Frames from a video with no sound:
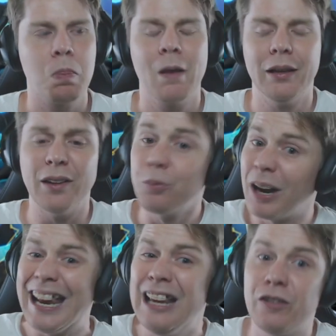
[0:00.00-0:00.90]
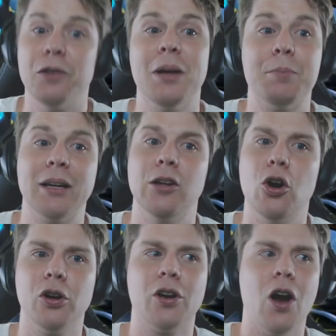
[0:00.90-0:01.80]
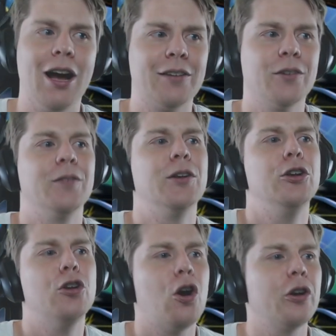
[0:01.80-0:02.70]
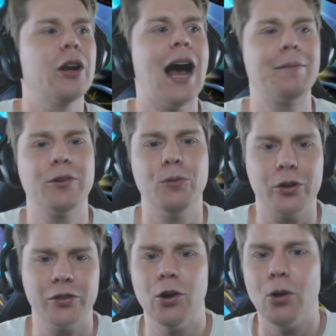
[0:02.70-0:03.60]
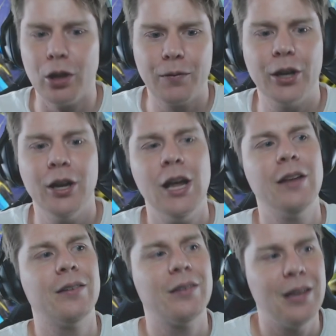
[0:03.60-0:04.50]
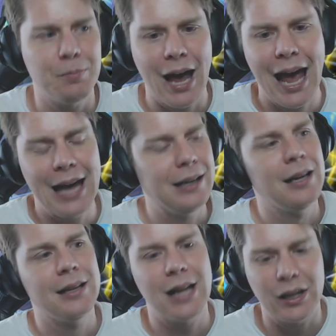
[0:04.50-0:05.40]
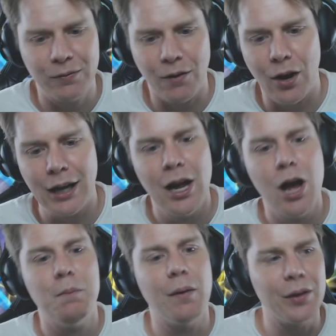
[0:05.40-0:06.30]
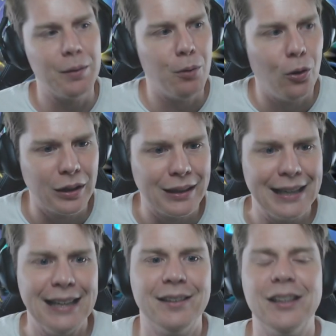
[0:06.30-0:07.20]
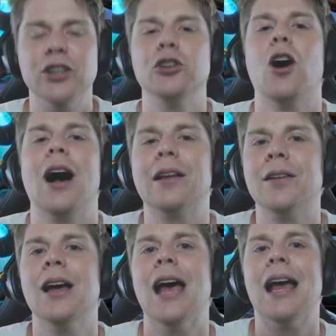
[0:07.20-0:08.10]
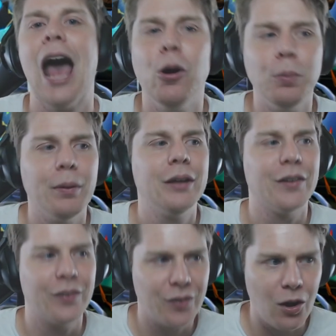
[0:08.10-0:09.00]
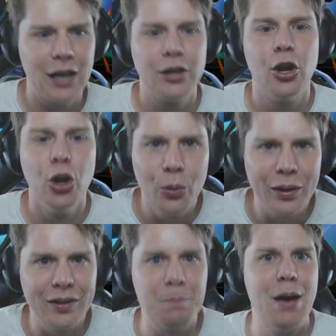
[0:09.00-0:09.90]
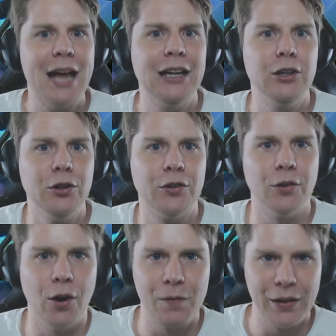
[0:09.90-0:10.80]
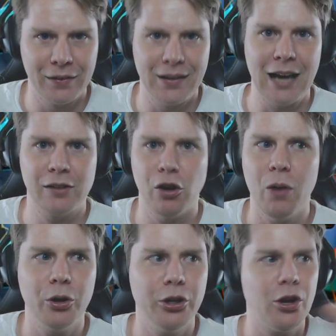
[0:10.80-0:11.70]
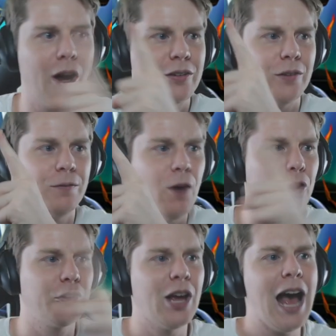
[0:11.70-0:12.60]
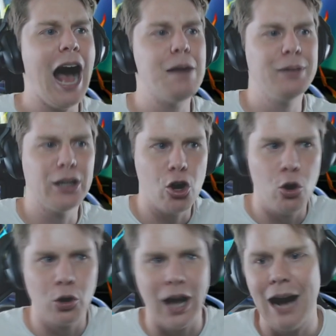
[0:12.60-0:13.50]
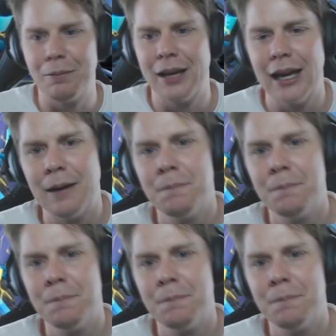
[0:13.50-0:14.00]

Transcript: This one is going to be a bit longer, guys, so if you're not up to watching all of it, skip ahead, that's fine. But the important thing is that you guys help decide who is the better user of this deck. So I want you guys to vote up in the corner up here.